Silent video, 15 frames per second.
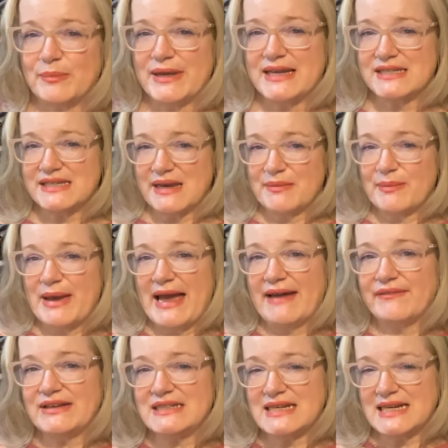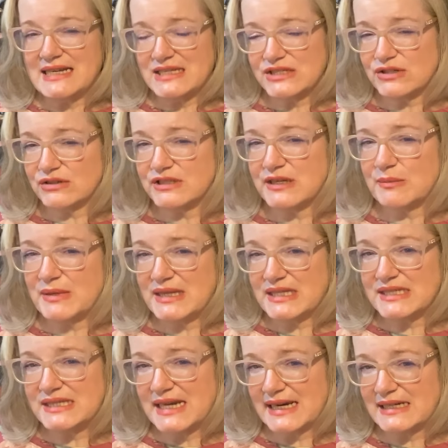Because I'm having to insert them in the
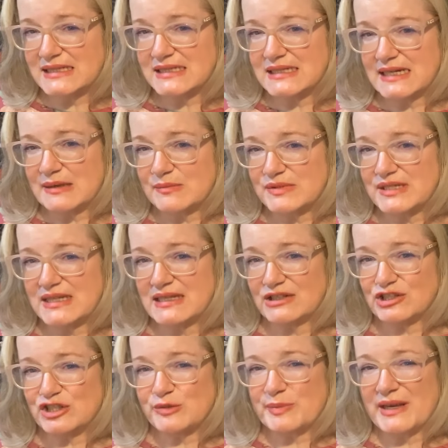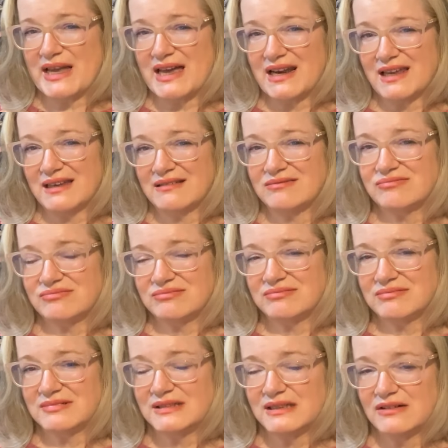side seams and they'll just be kind of
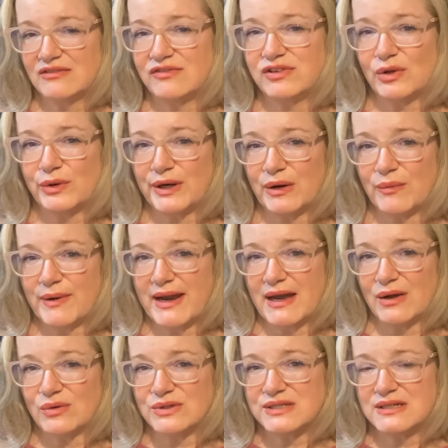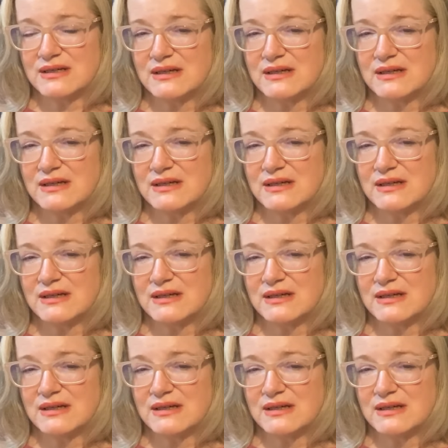floating around.